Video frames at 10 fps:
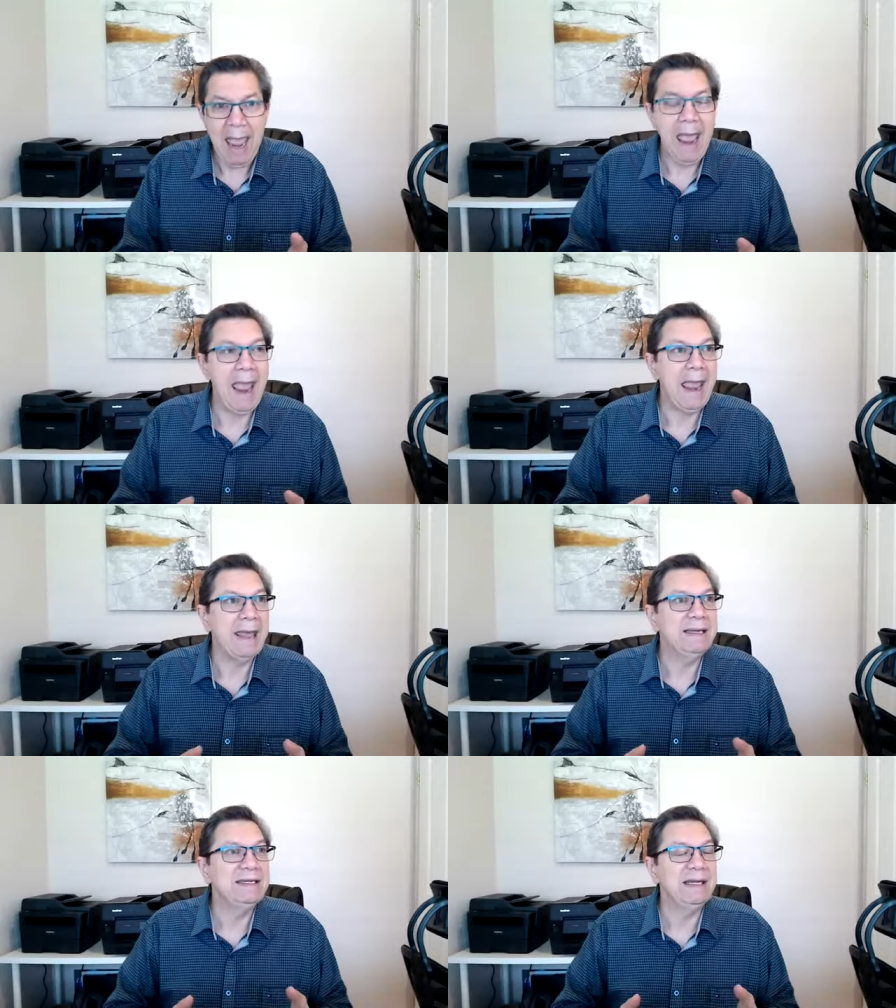
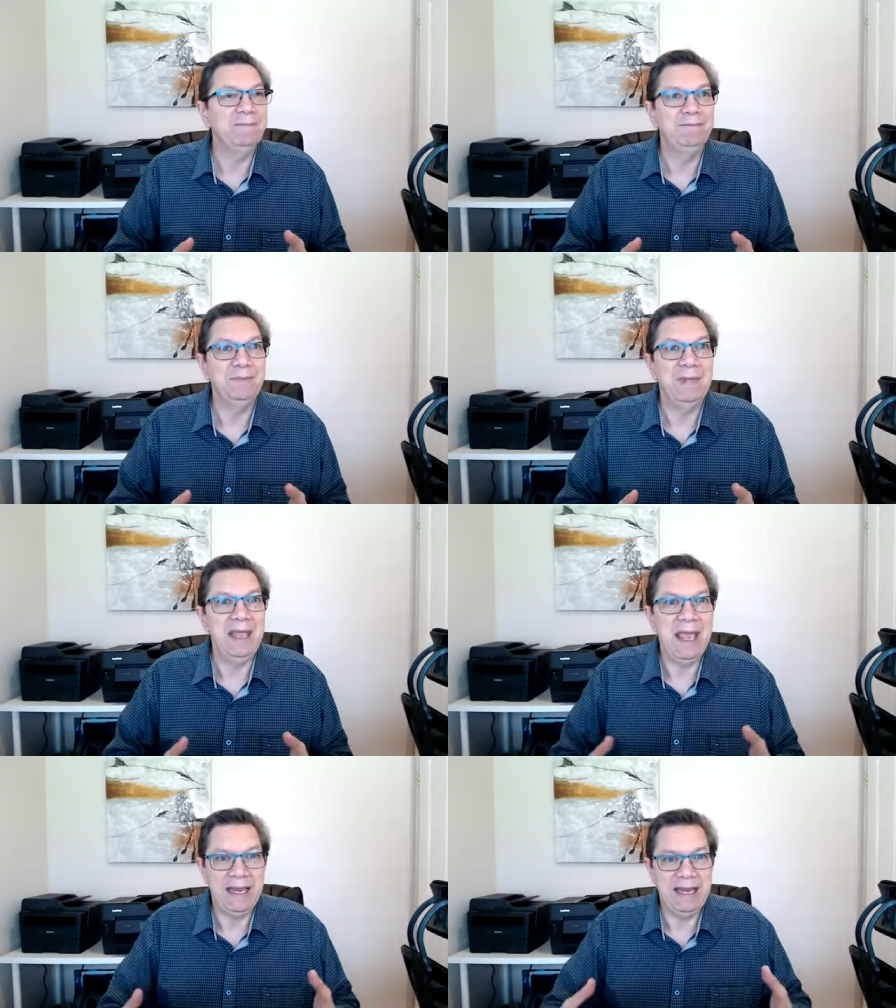and
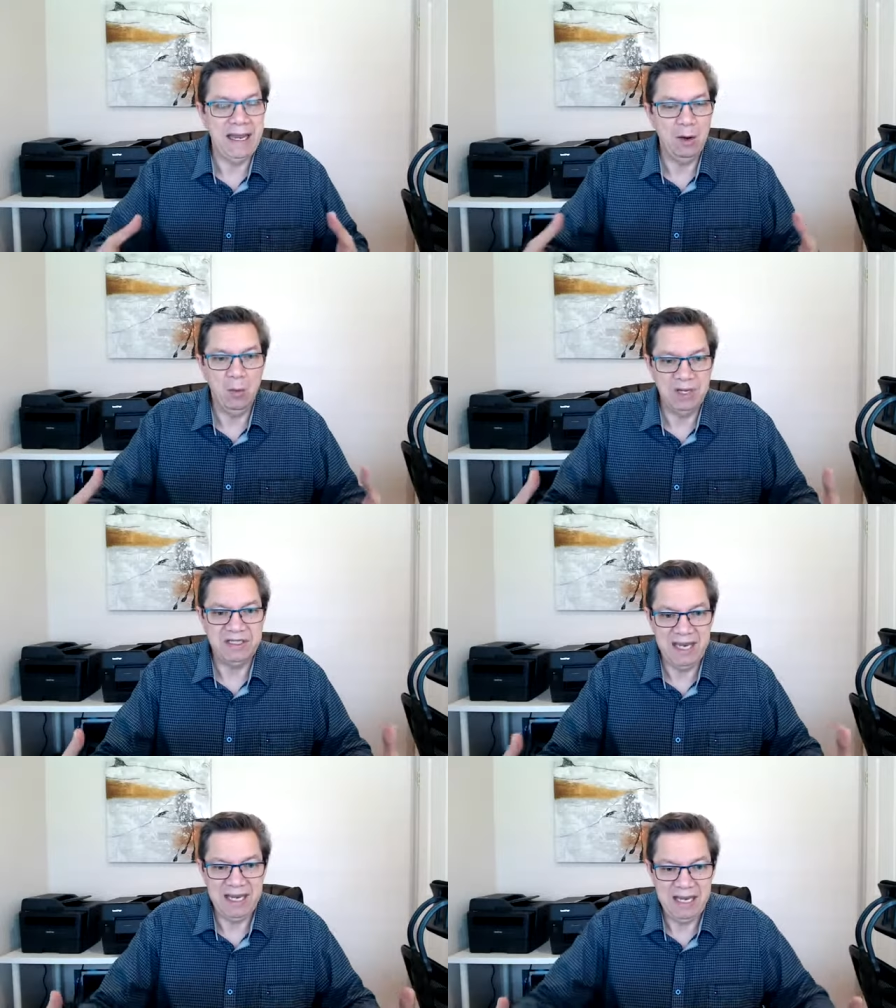and it
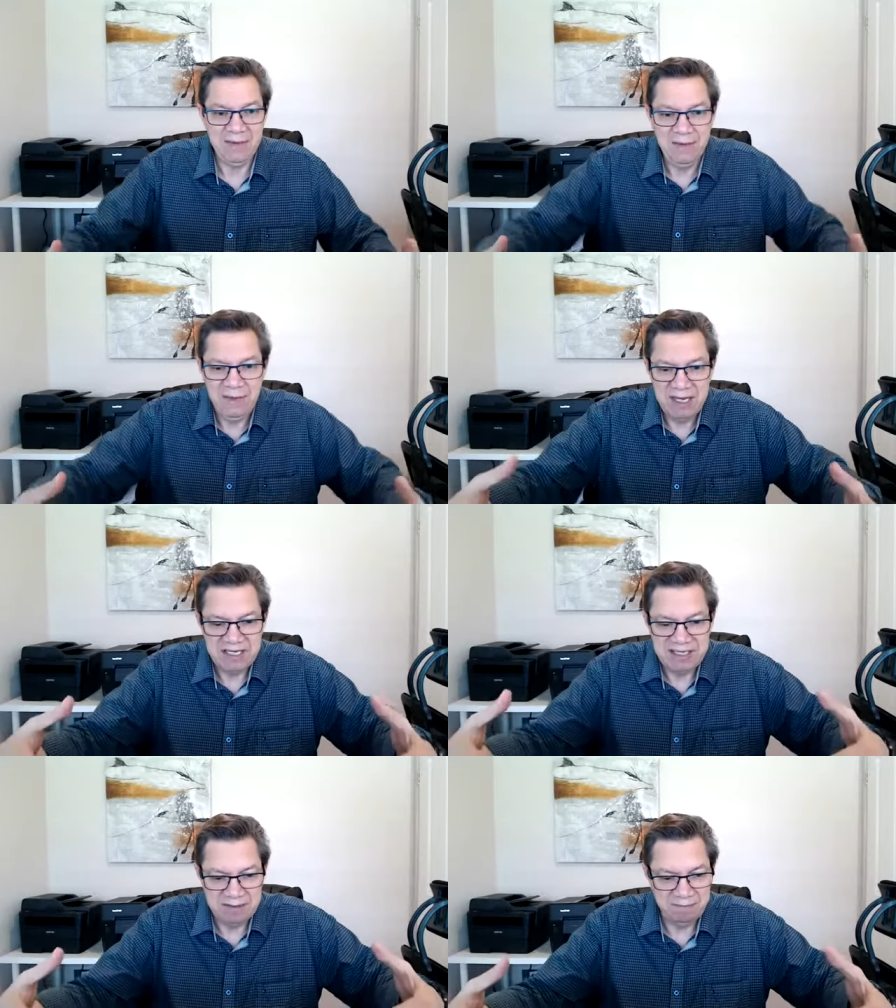was in
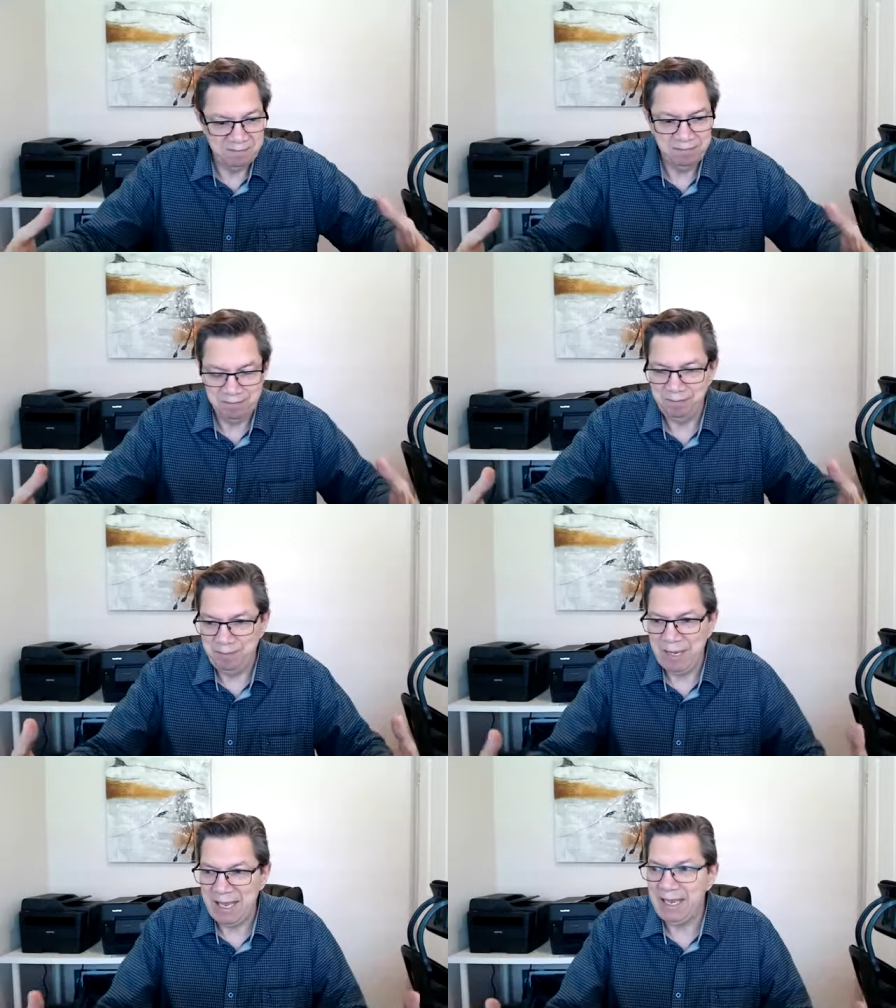this
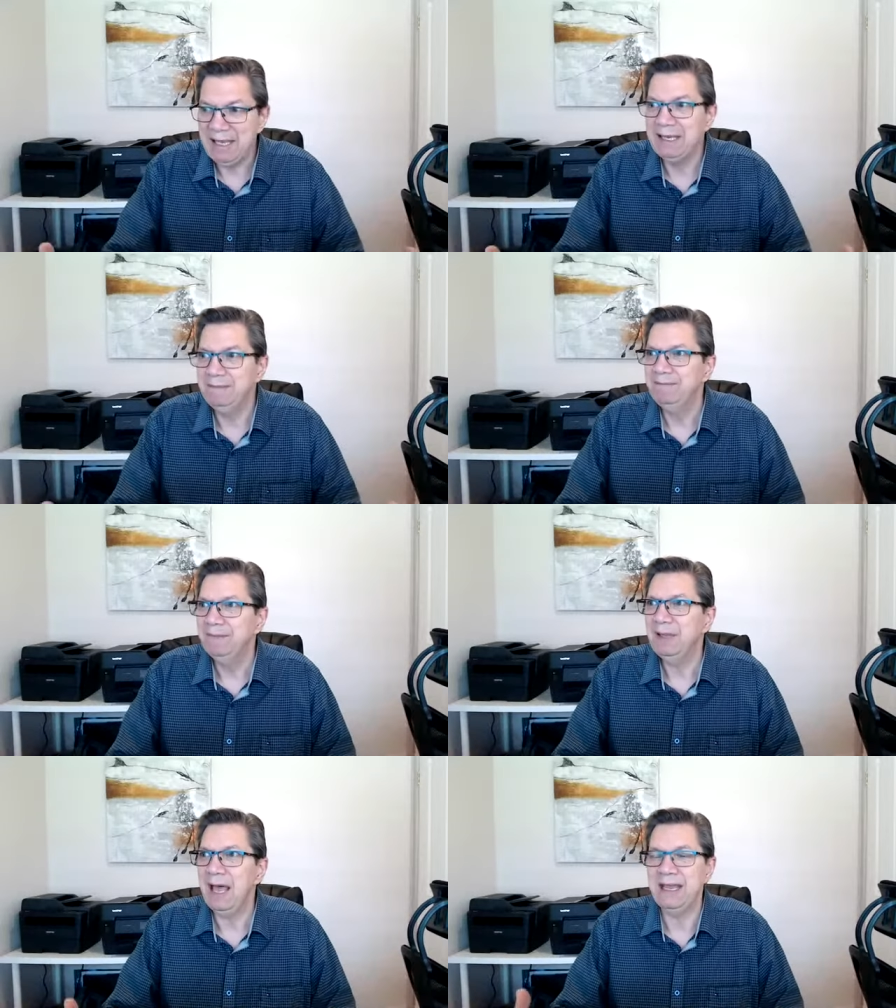big
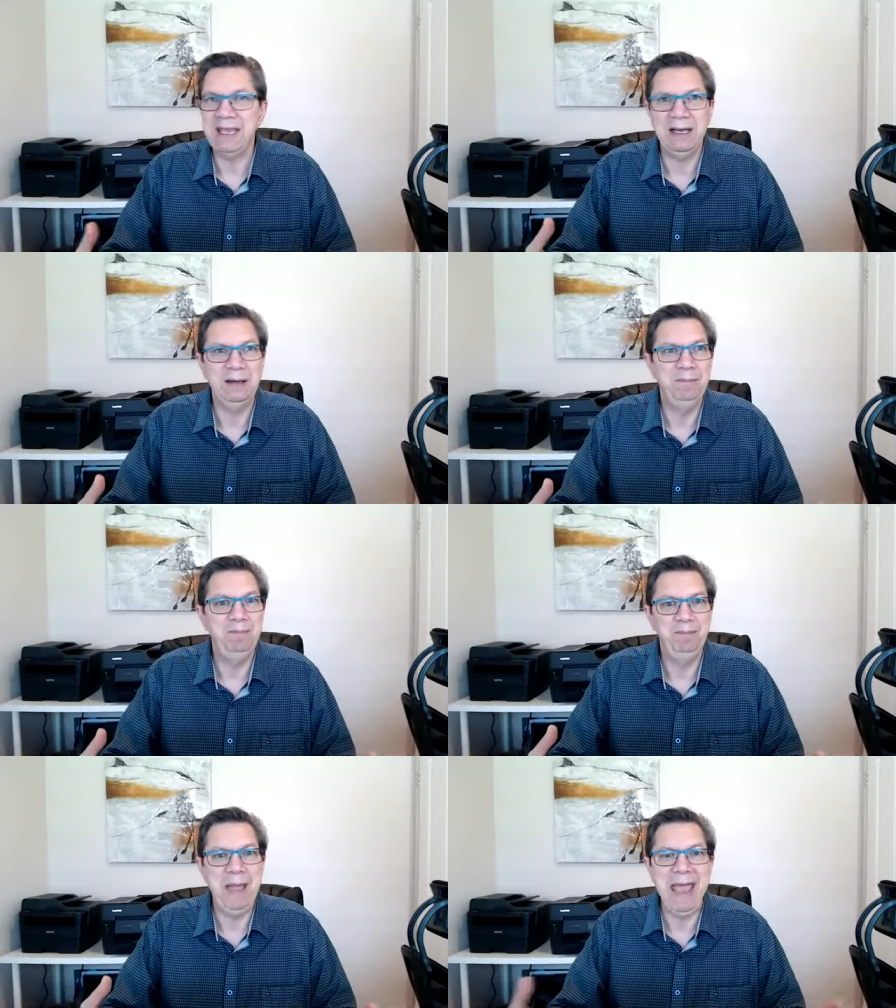like a
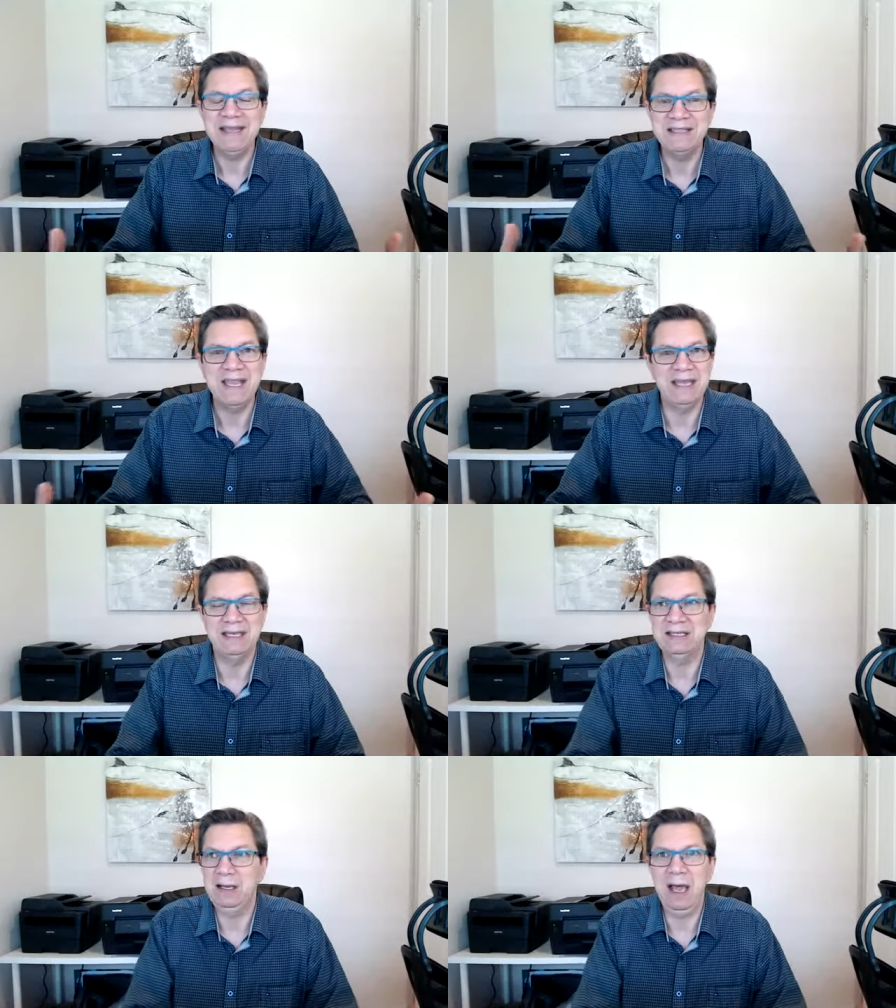
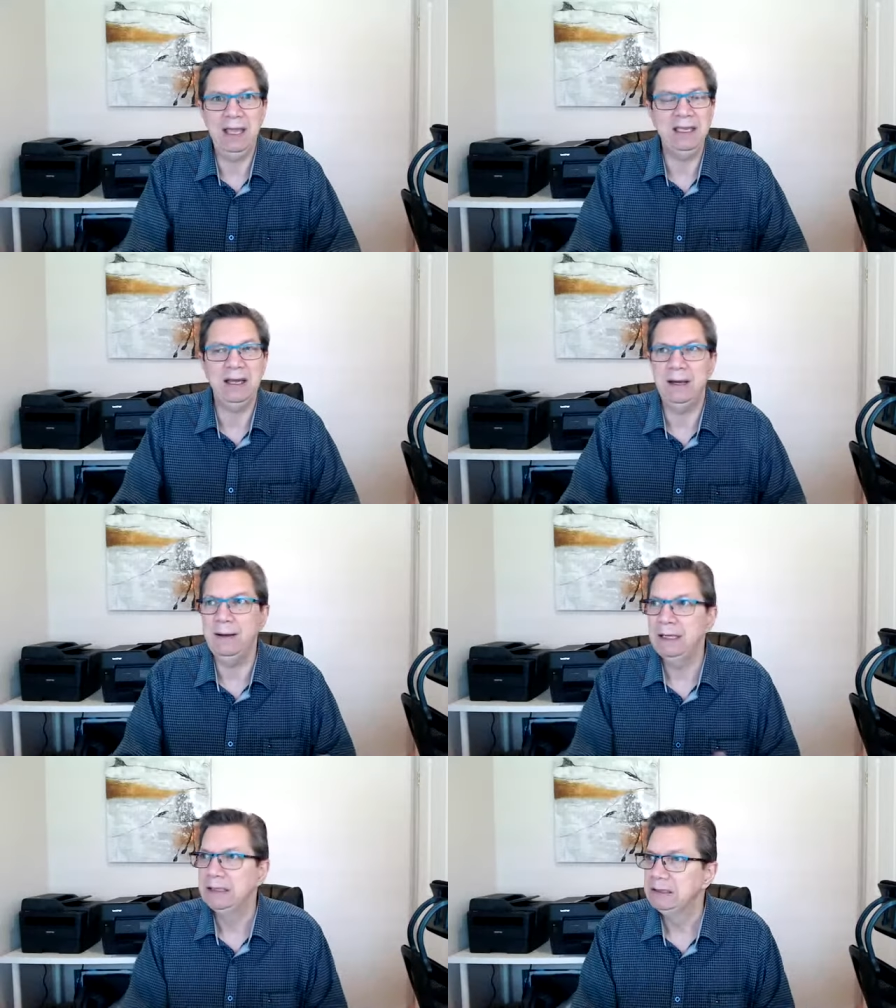basket like
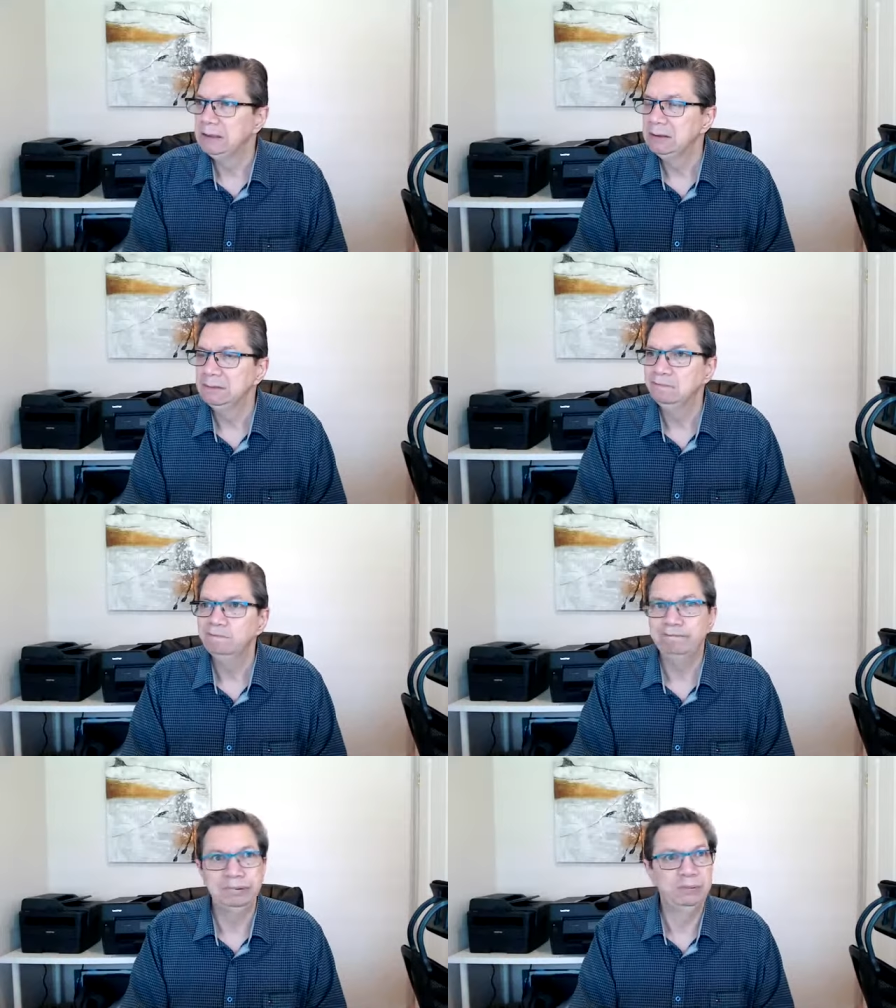a
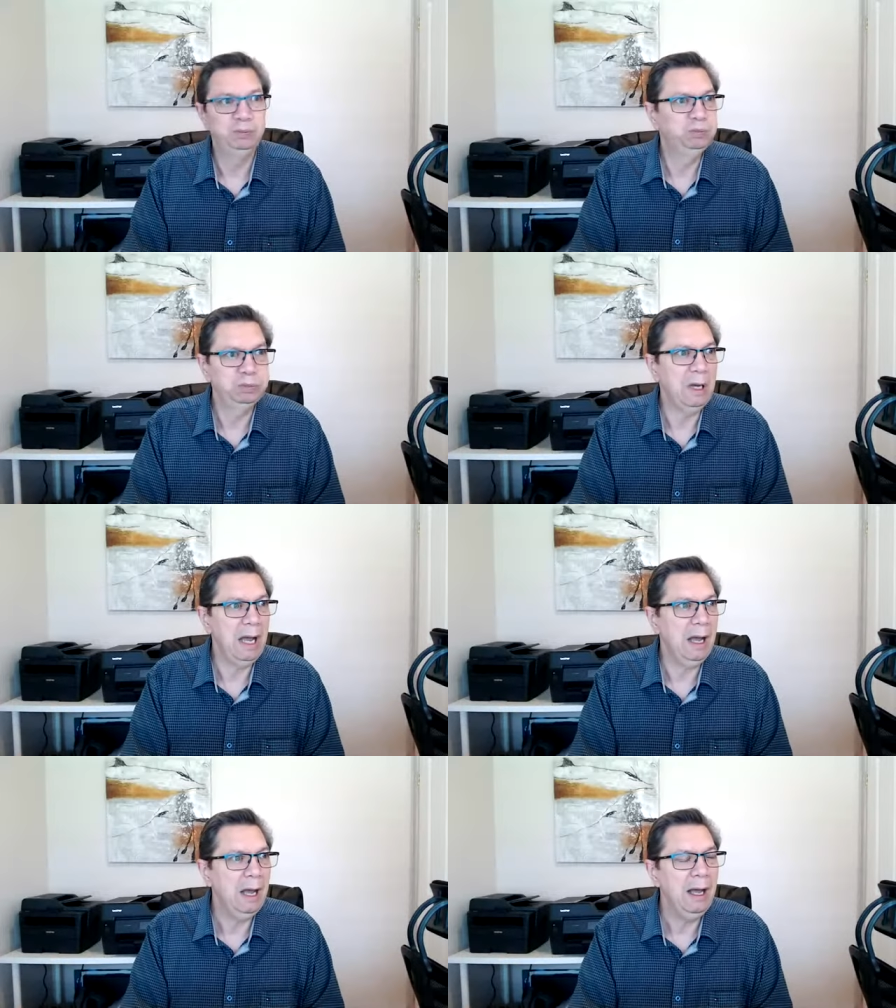
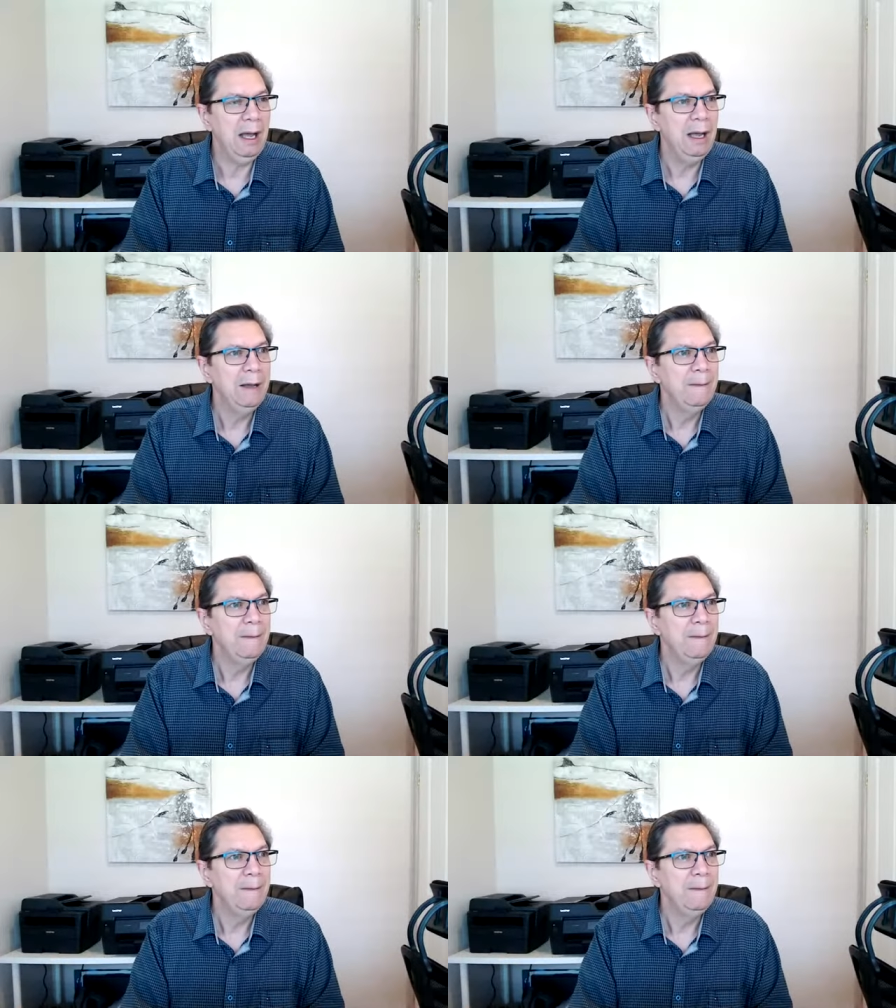uh,